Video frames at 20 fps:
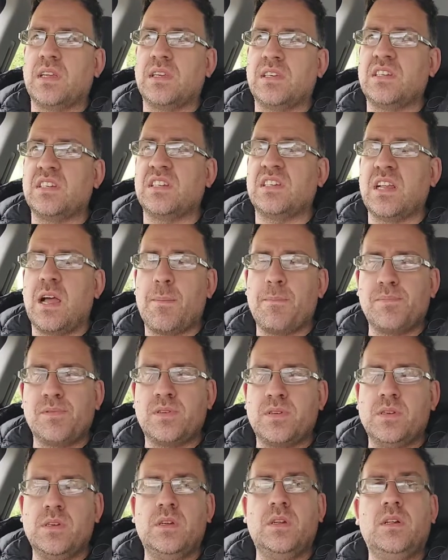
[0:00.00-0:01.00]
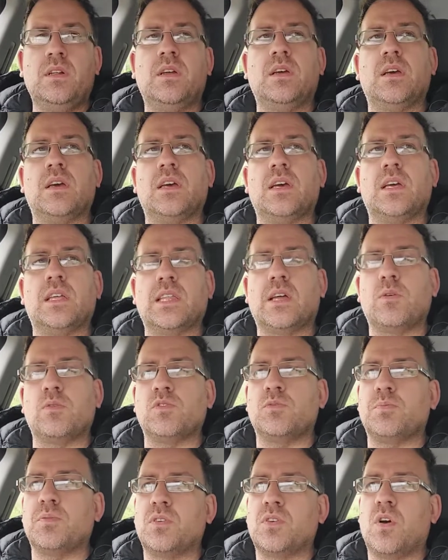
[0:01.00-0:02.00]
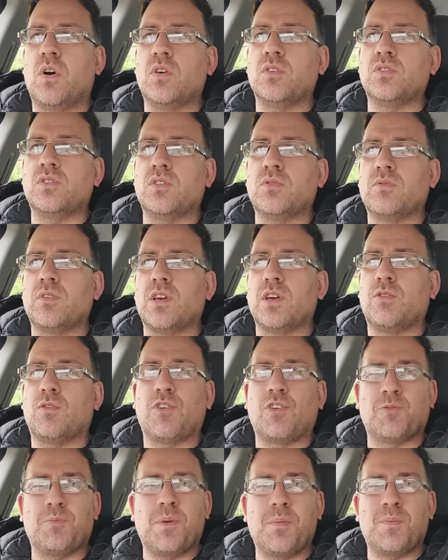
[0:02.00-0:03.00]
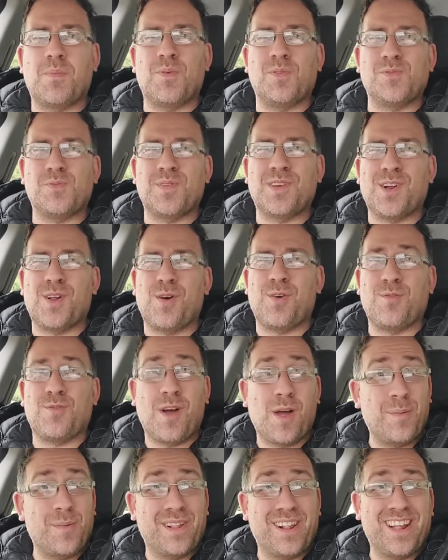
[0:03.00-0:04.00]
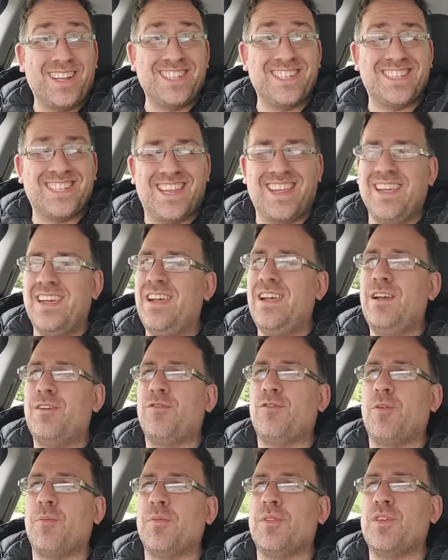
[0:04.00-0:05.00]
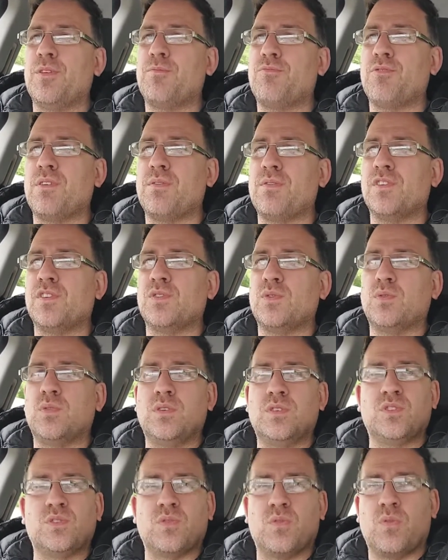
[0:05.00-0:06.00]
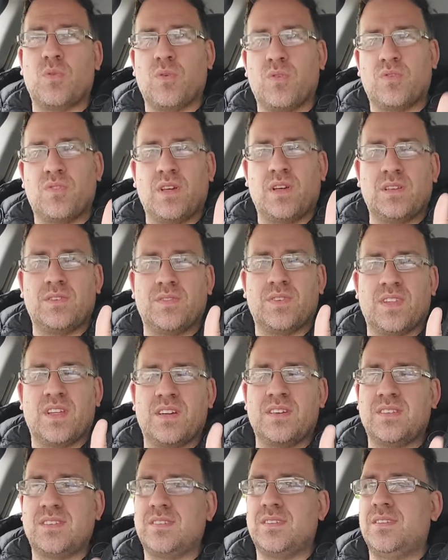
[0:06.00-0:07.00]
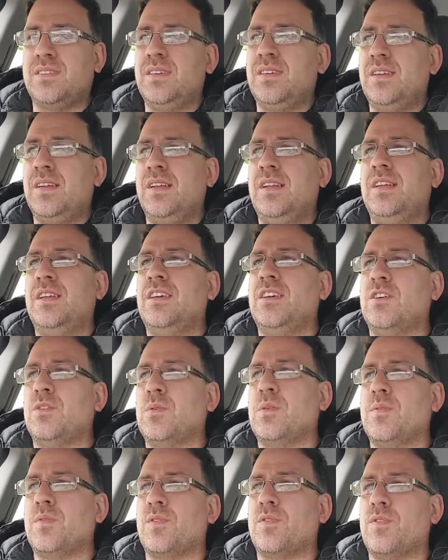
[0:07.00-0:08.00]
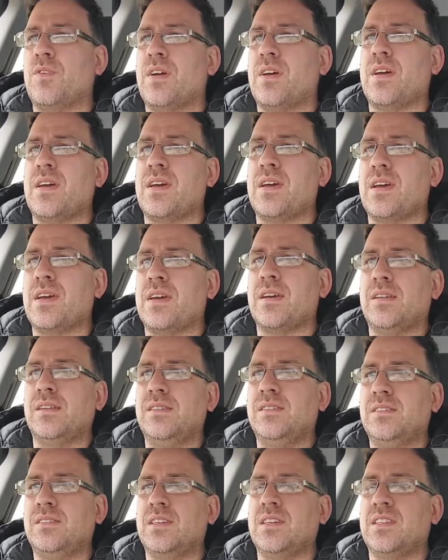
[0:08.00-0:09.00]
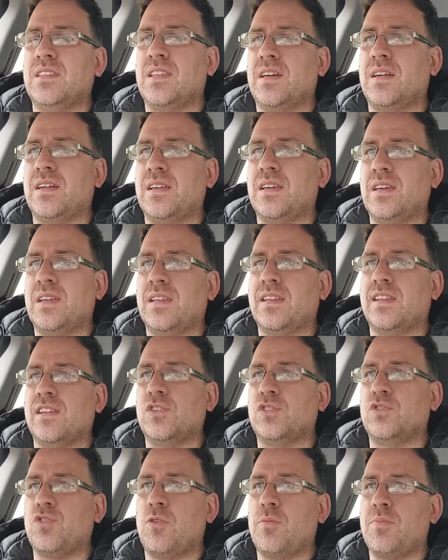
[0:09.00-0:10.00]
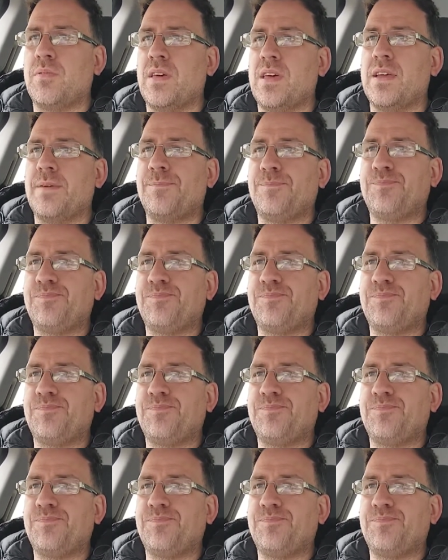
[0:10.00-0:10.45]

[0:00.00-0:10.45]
snapped. That was because the rear cross member was made out of fiberglass from the previous owner, so thanks for that, whoever did that little job there.